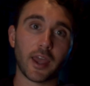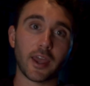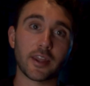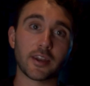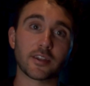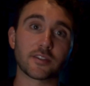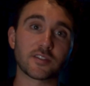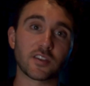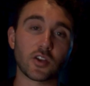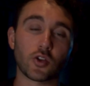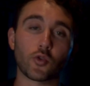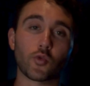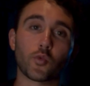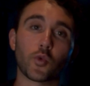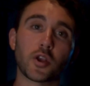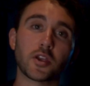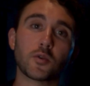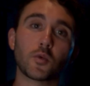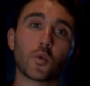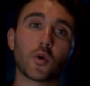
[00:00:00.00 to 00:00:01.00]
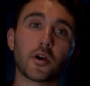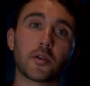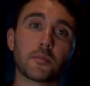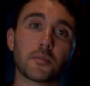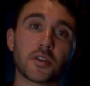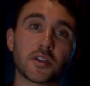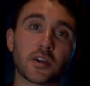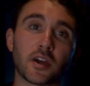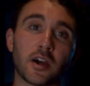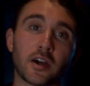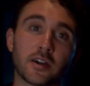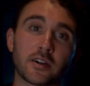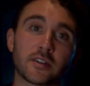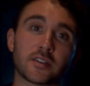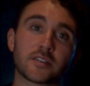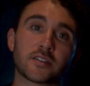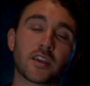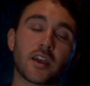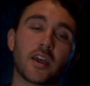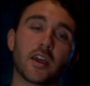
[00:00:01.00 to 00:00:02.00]
And it's a great one
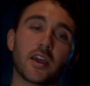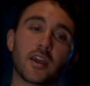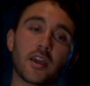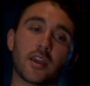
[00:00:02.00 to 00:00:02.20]
because